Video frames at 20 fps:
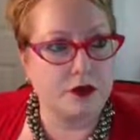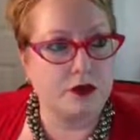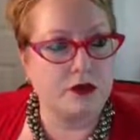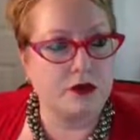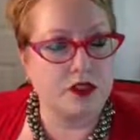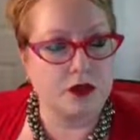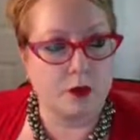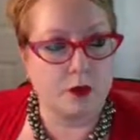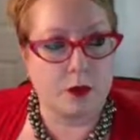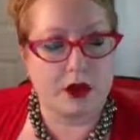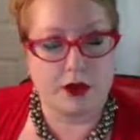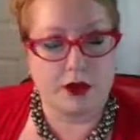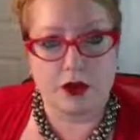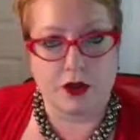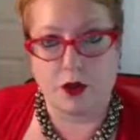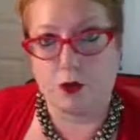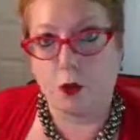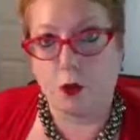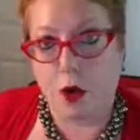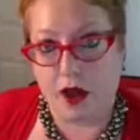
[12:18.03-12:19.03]
to move it to
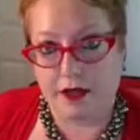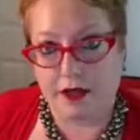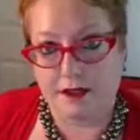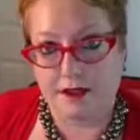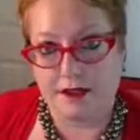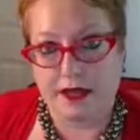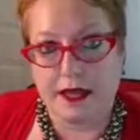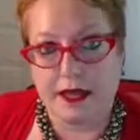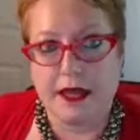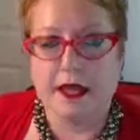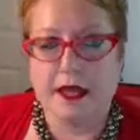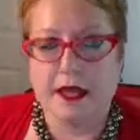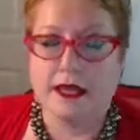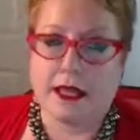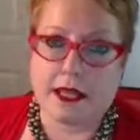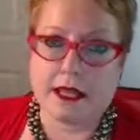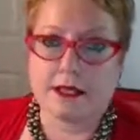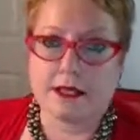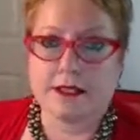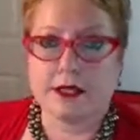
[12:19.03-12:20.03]
where you want.
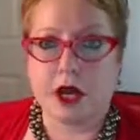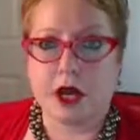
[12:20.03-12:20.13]
Now